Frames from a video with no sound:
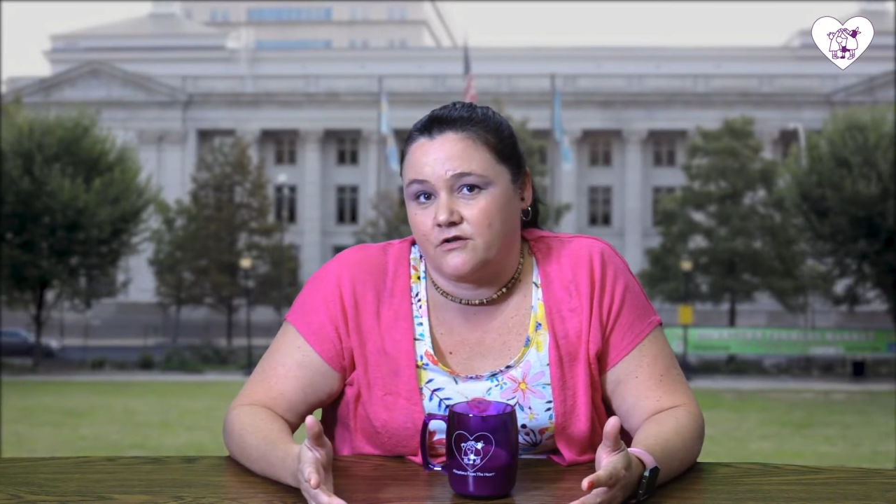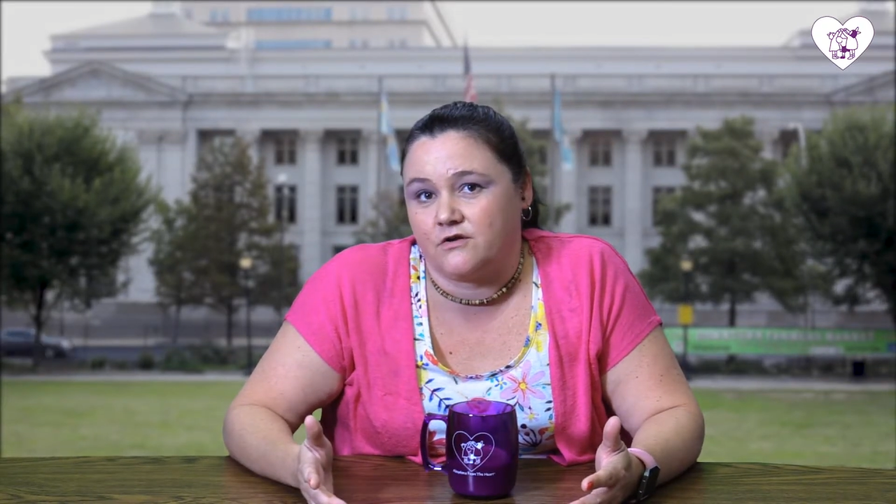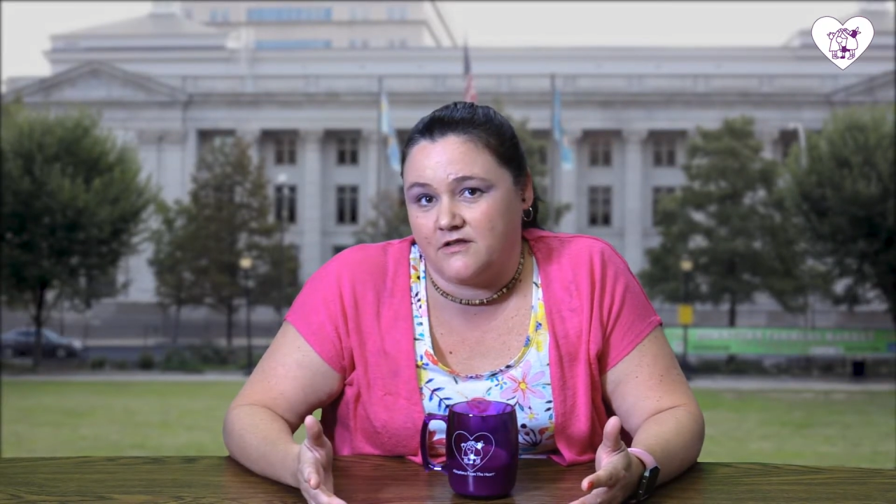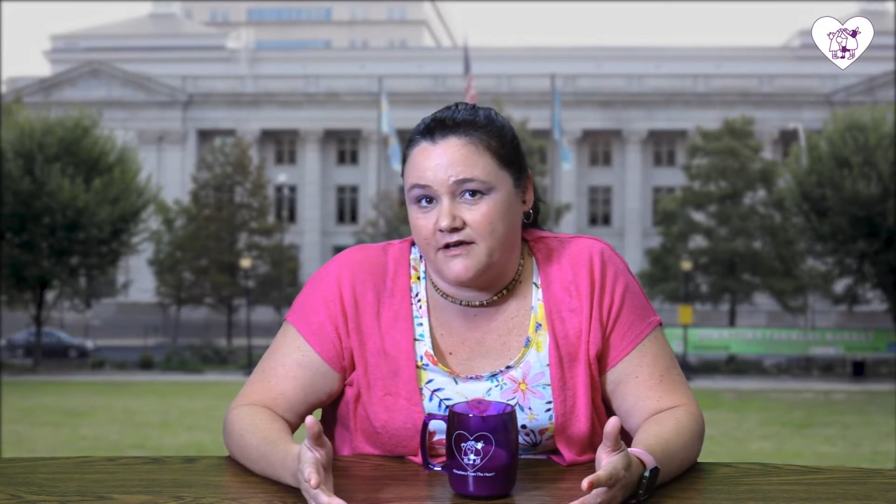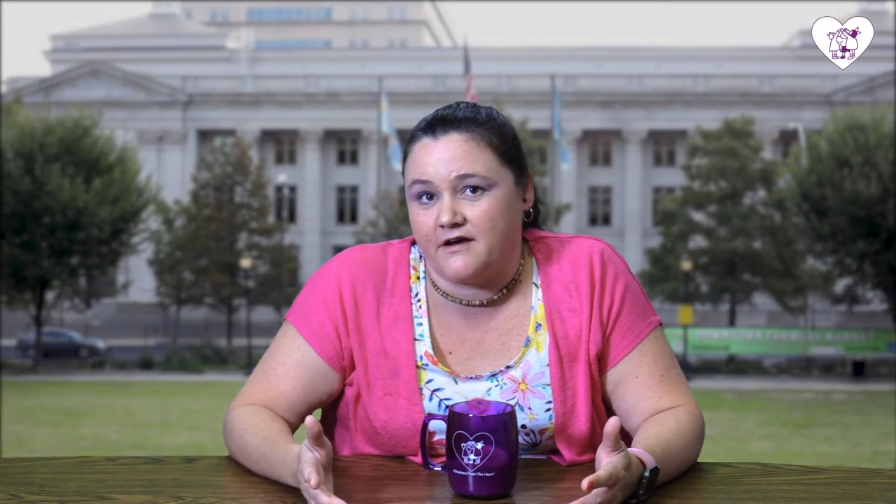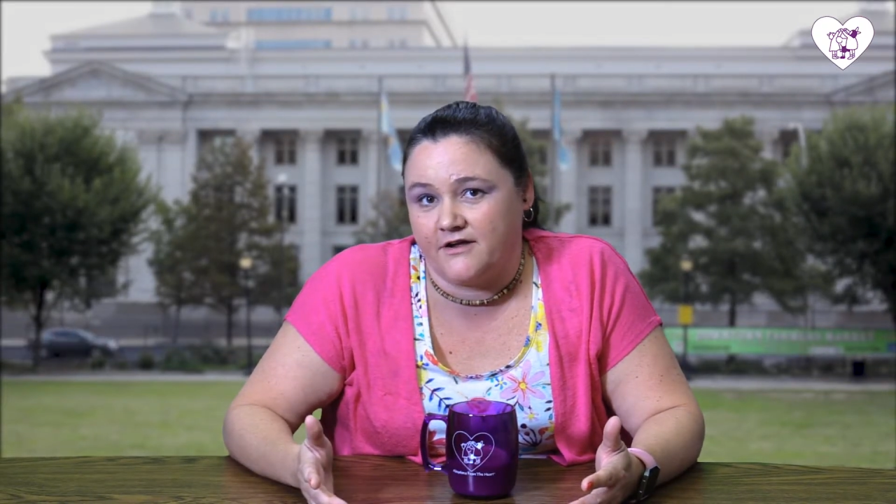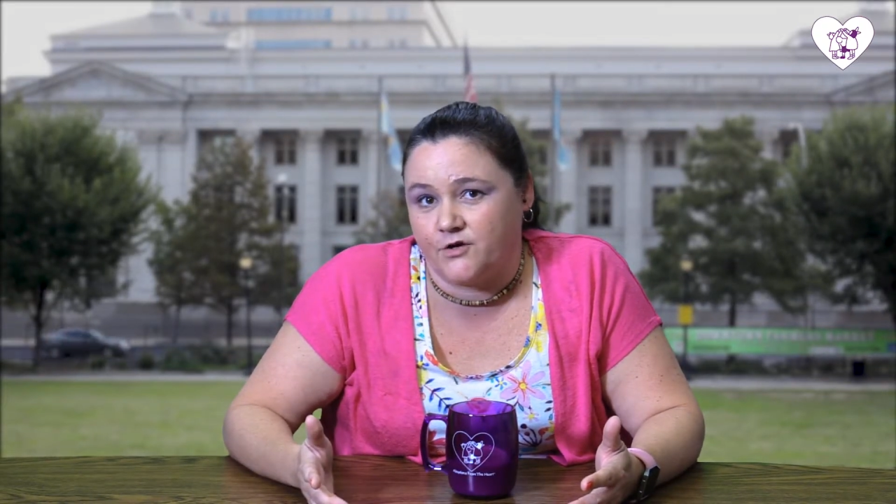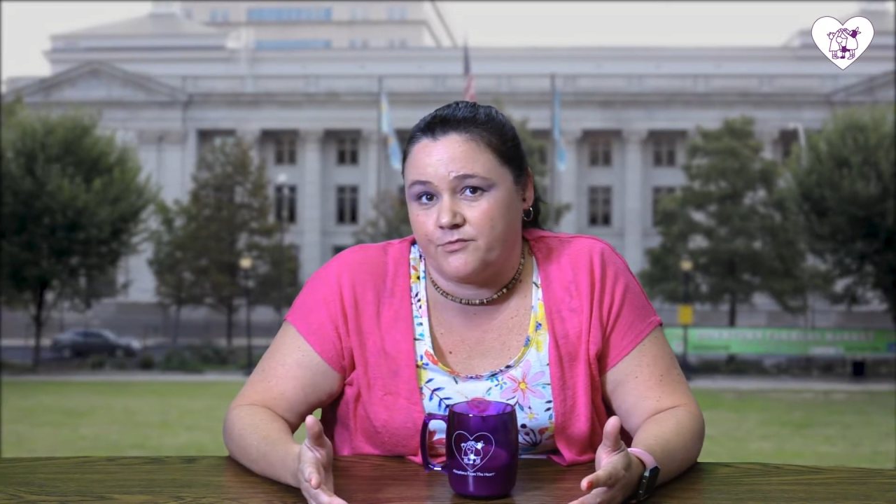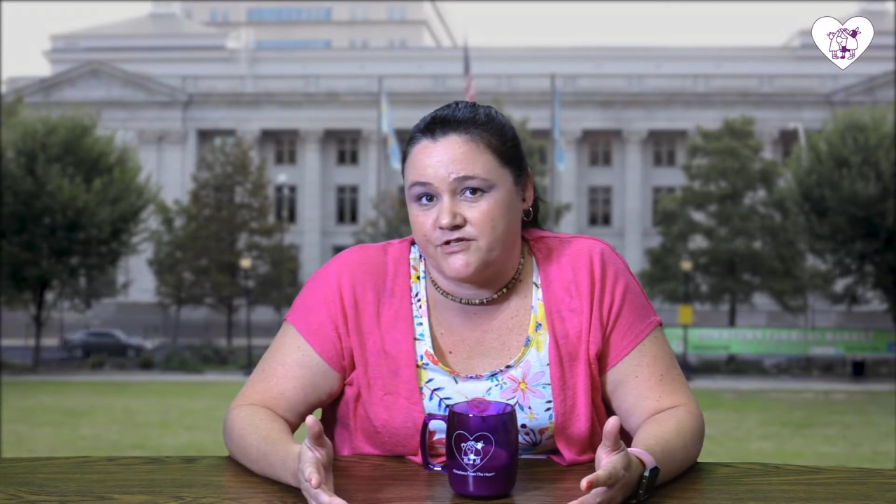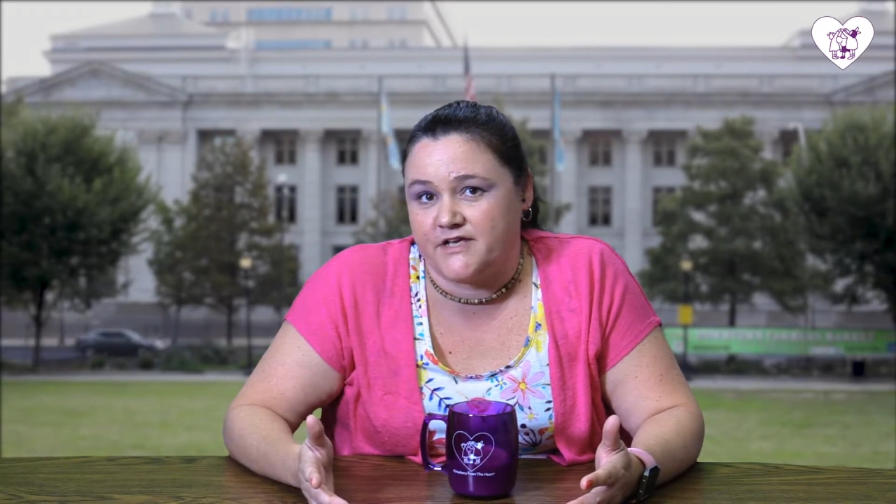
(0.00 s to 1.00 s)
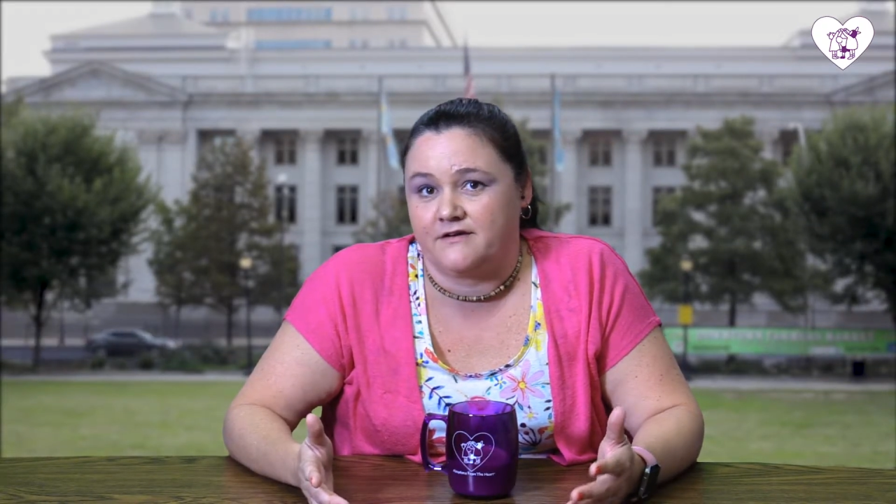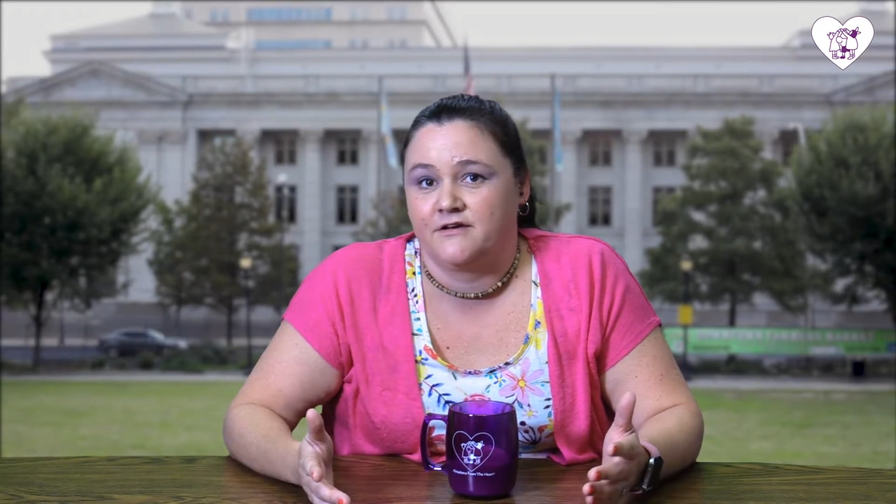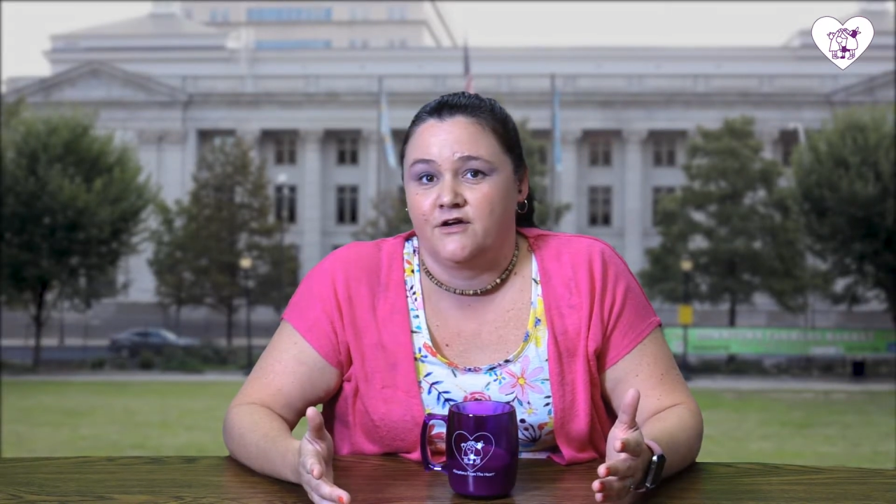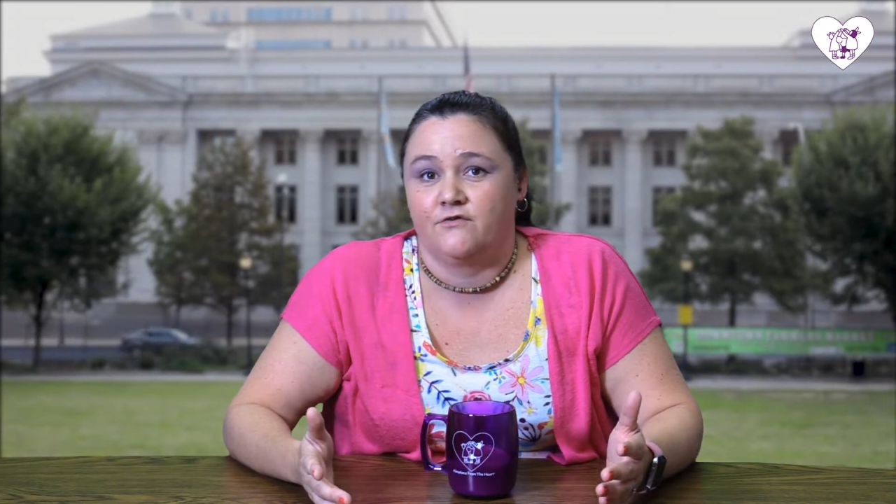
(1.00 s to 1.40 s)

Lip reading: to look like 100%